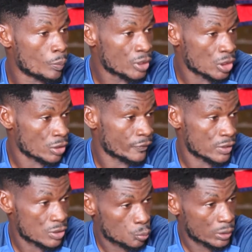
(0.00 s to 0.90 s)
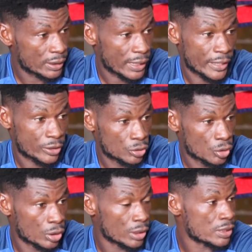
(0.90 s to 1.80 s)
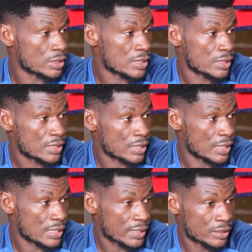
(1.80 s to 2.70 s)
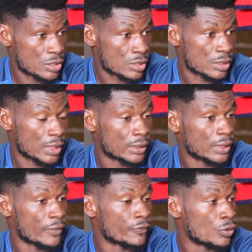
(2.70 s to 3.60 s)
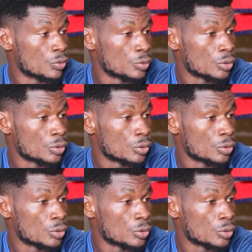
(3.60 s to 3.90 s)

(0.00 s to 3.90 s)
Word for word: because of his weight, I ignore his uh, skills and I follow